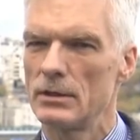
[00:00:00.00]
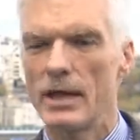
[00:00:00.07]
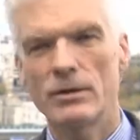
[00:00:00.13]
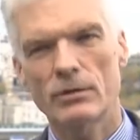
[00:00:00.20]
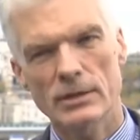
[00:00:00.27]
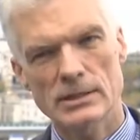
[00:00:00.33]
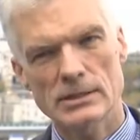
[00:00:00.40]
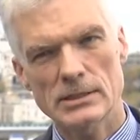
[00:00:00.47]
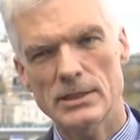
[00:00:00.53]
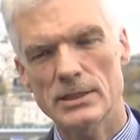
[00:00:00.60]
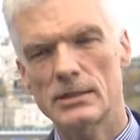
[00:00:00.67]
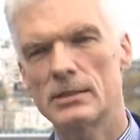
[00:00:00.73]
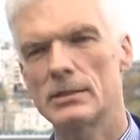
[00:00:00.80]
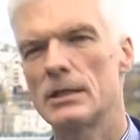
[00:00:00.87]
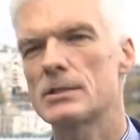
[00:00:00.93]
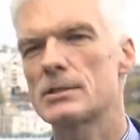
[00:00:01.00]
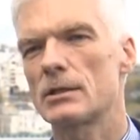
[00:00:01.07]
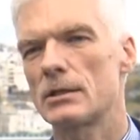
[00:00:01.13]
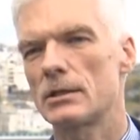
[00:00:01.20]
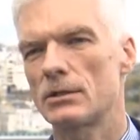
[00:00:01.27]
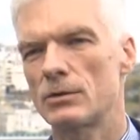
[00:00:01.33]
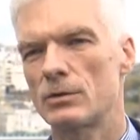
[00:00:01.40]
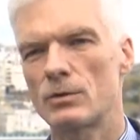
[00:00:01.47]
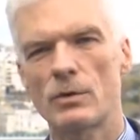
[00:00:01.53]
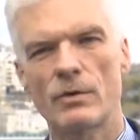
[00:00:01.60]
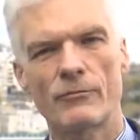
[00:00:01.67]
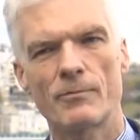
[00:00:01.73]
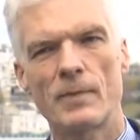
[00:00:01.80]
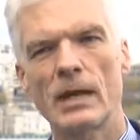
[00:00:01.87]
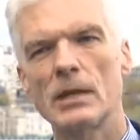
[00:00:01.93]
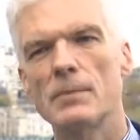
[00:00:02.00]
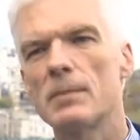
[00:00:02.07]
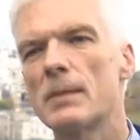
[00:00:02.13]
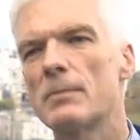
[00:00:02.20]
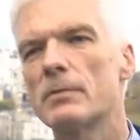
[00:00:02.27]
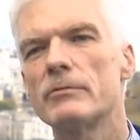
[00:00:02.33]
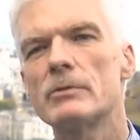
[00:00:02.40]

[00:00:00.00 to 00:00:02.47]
And you can see that in Italy. You have many people